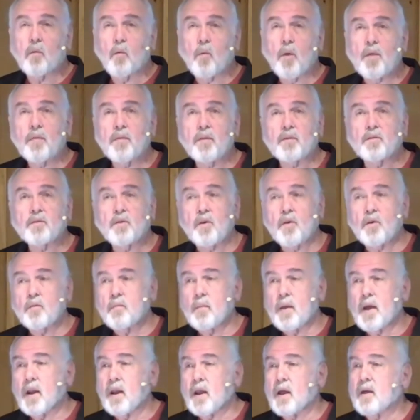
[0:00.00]
one that turned
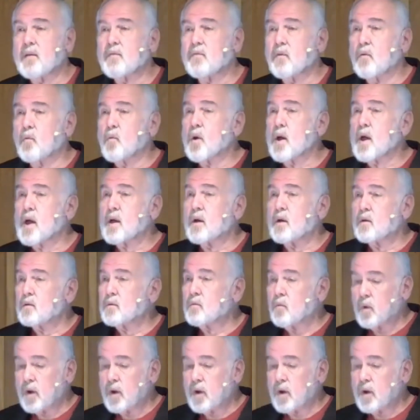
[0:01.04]
my life around